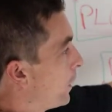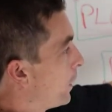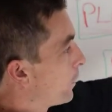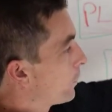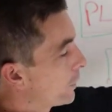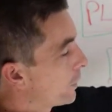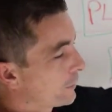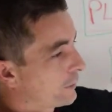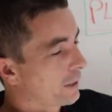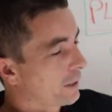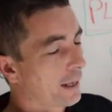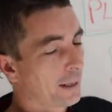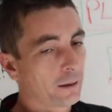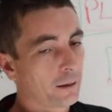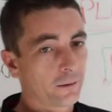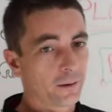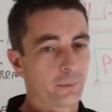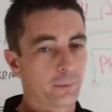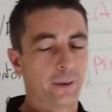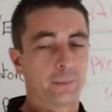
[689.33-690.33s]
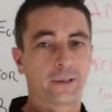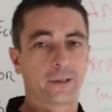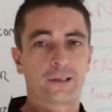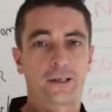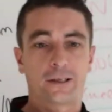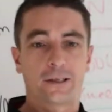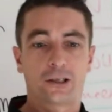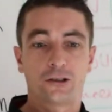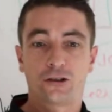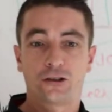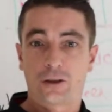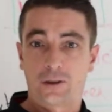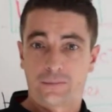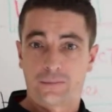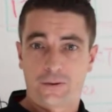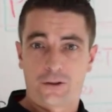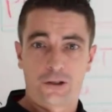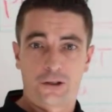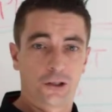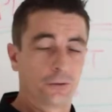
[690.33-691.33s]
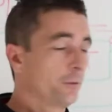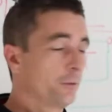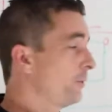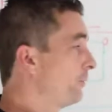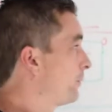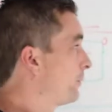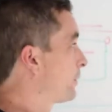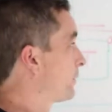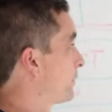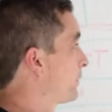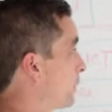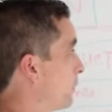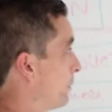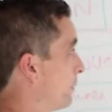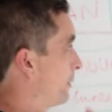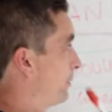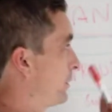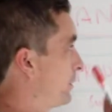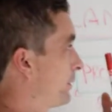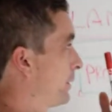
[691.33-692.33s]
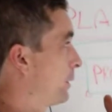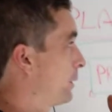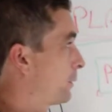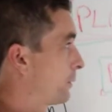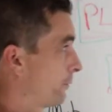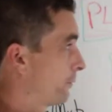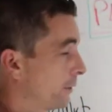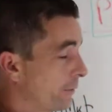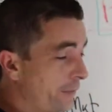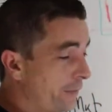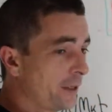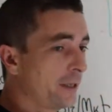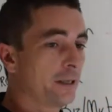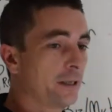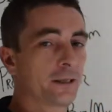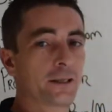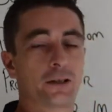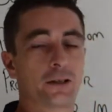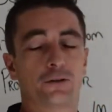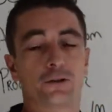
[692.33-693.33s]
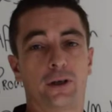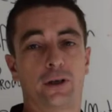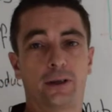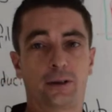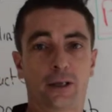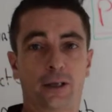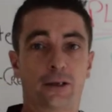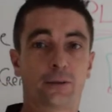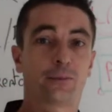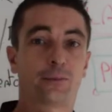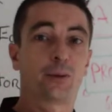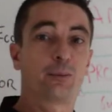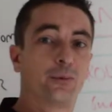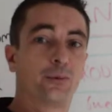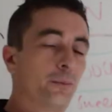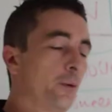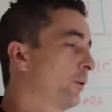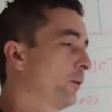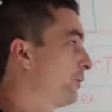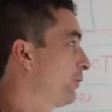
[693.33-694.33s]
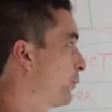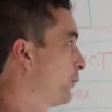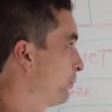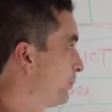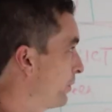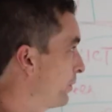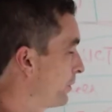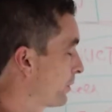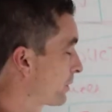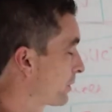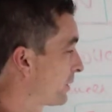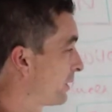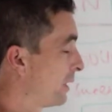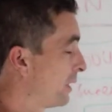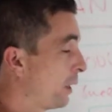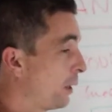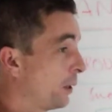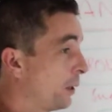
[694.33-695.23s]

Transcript: Right, a lot of people take the joint venture route. They go out to look for affiliates to try and get them to promote their product.